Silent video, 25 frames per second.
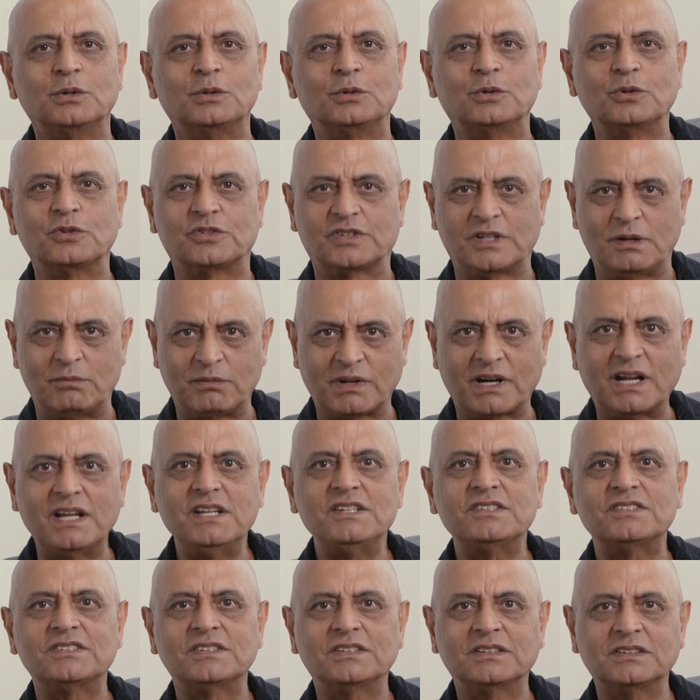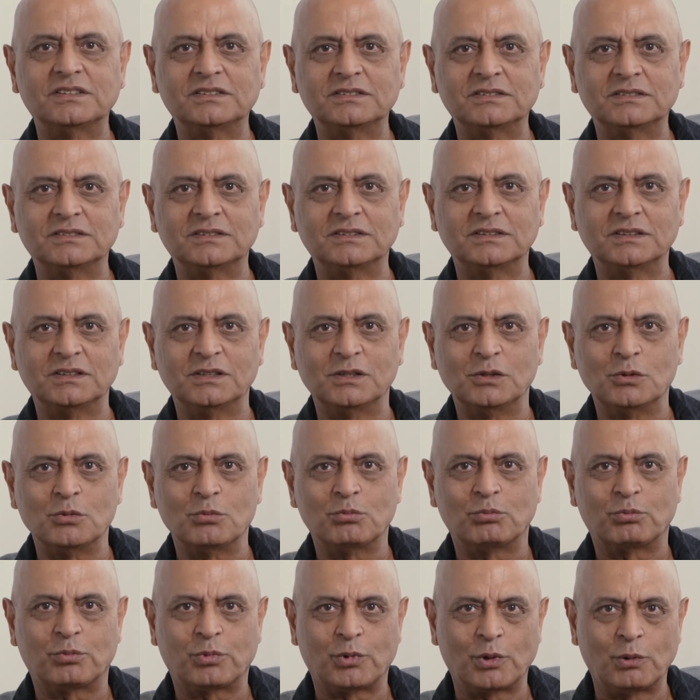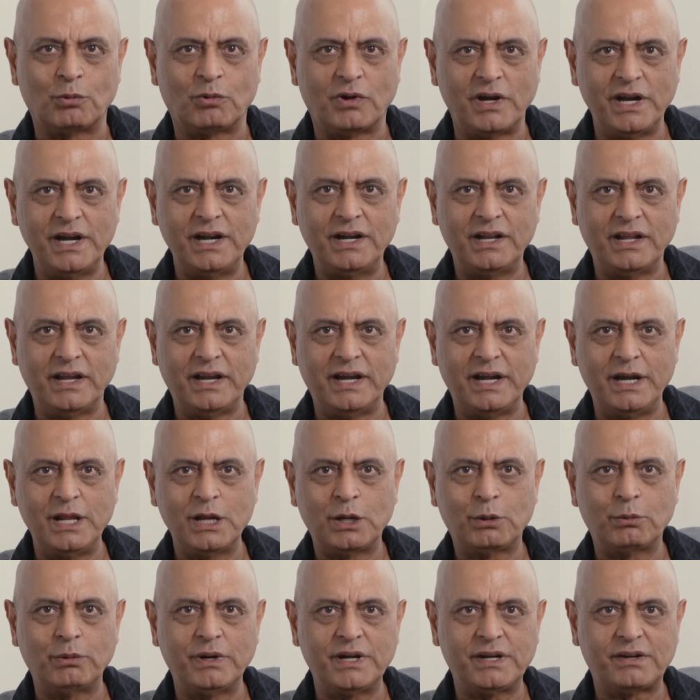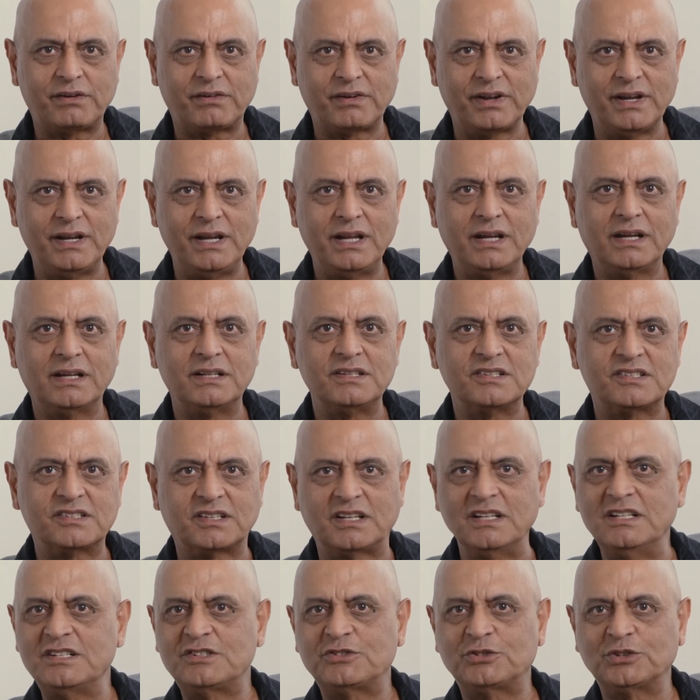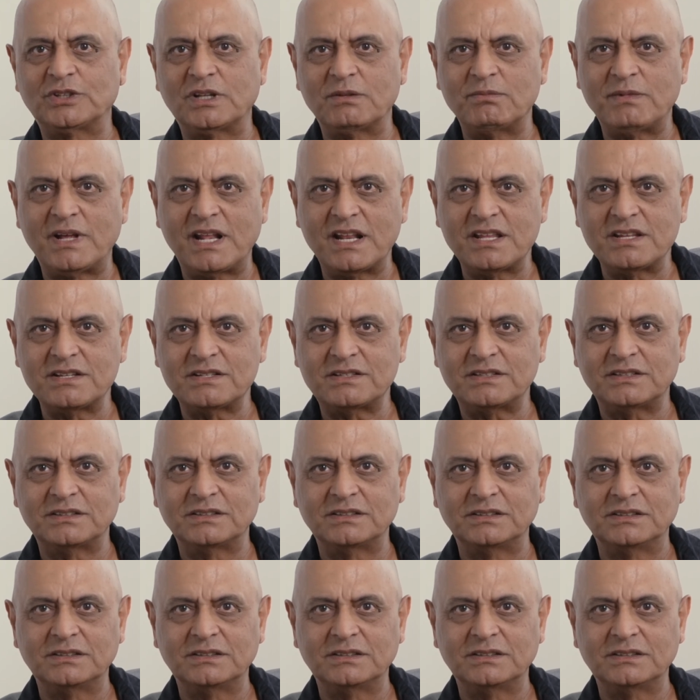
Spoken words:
To summarize, provide adequate training and skills to the manager.